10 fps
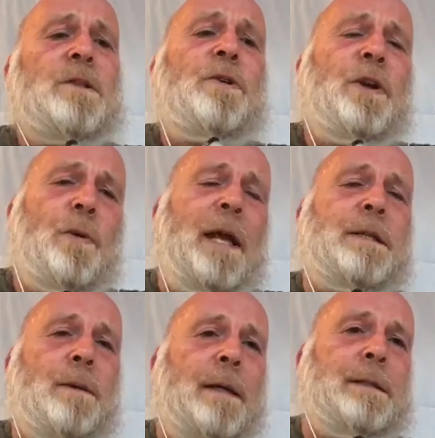So you
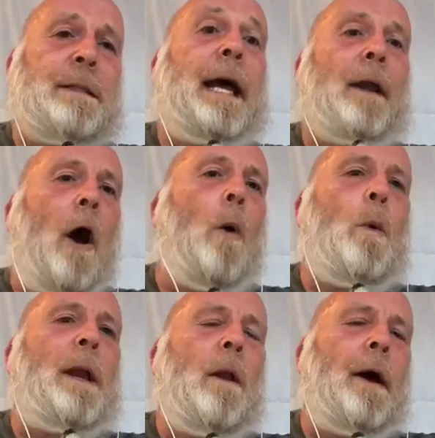need to understand, are
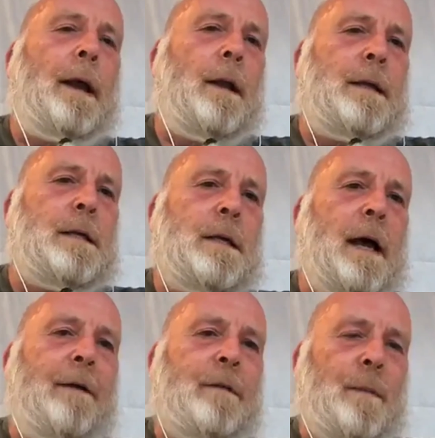we likely going to
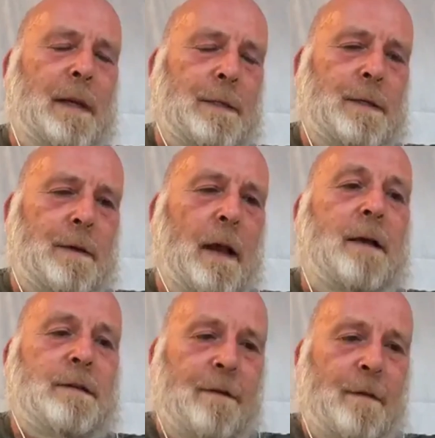have to do
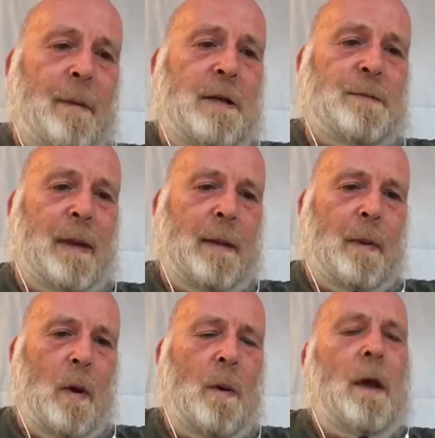that? So for most
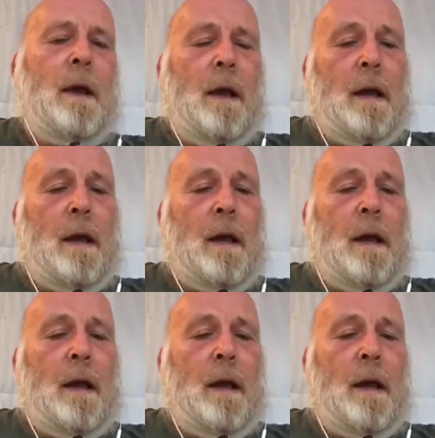people,